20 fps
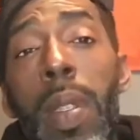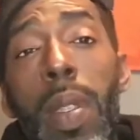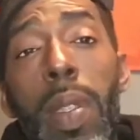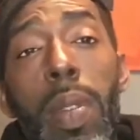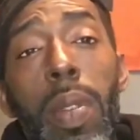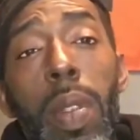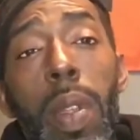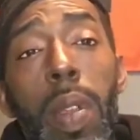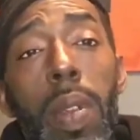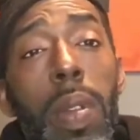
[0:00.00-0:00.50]

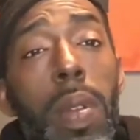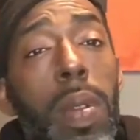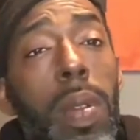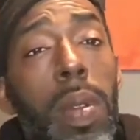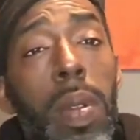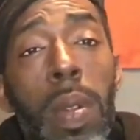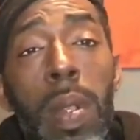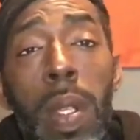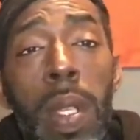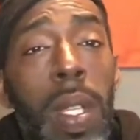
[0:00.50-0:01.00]
You know,
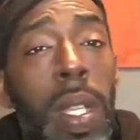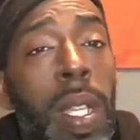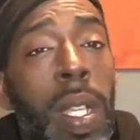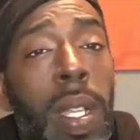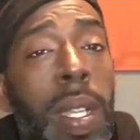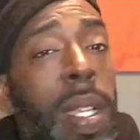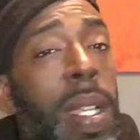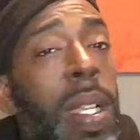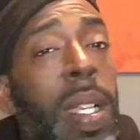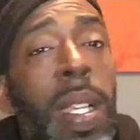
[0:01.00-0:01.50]

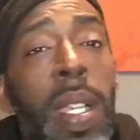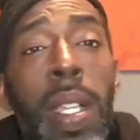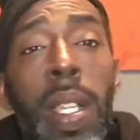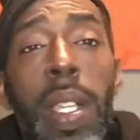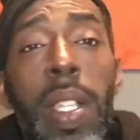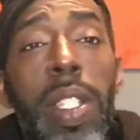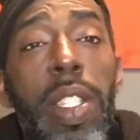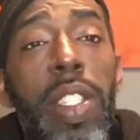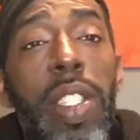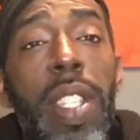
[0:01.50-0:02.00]

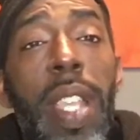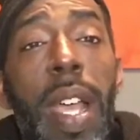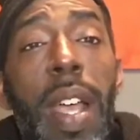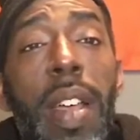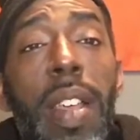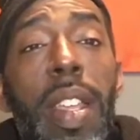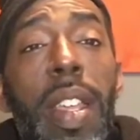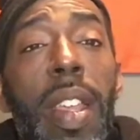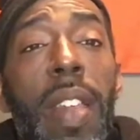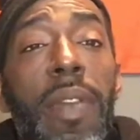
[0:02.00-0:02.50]
you're just
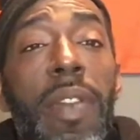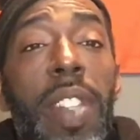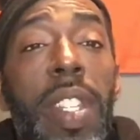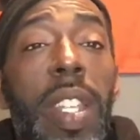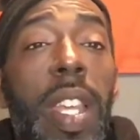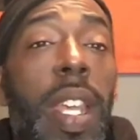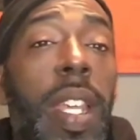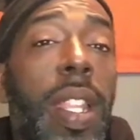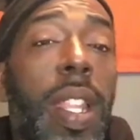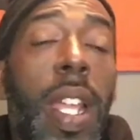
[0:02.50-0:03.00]
out here every
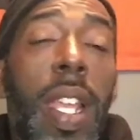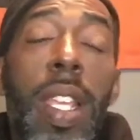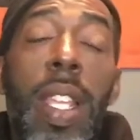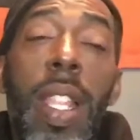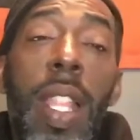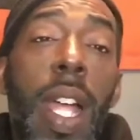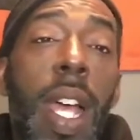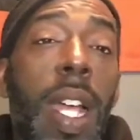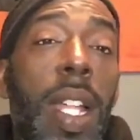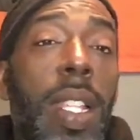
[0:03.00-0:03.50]
day like a
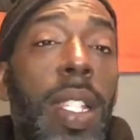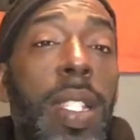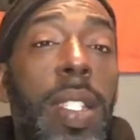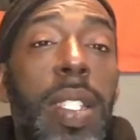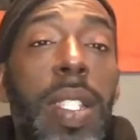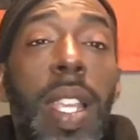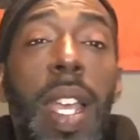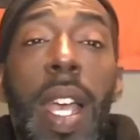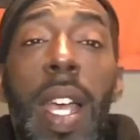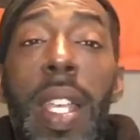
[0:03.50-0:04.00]
lot of
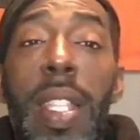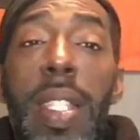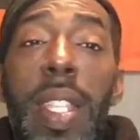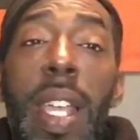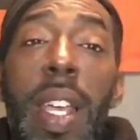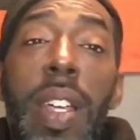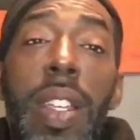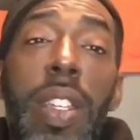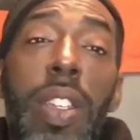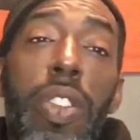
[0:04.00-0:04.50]
these guys
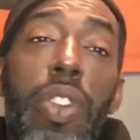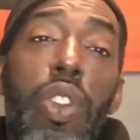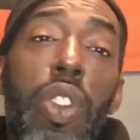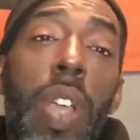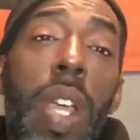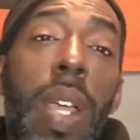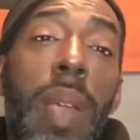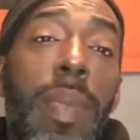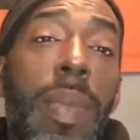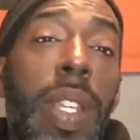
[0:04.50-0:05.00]
out here
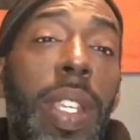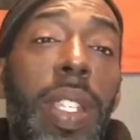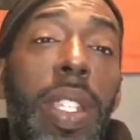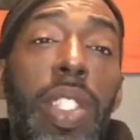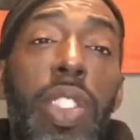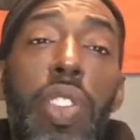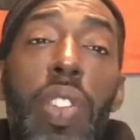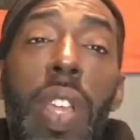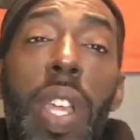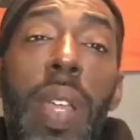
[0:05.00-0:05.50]
trying to make
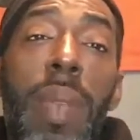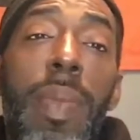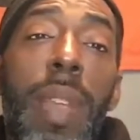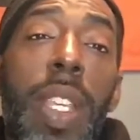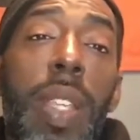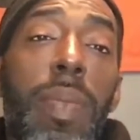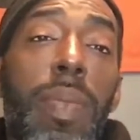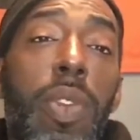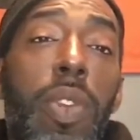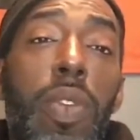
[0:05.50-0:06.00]
it, trying to
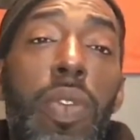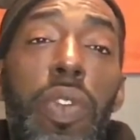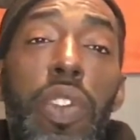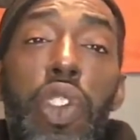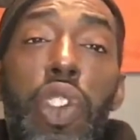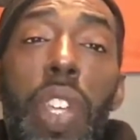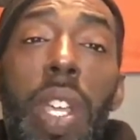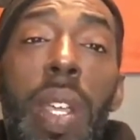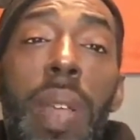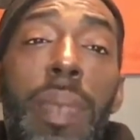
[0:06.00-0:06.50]
make moves,
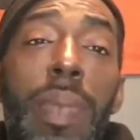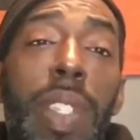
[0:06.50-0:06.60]
trying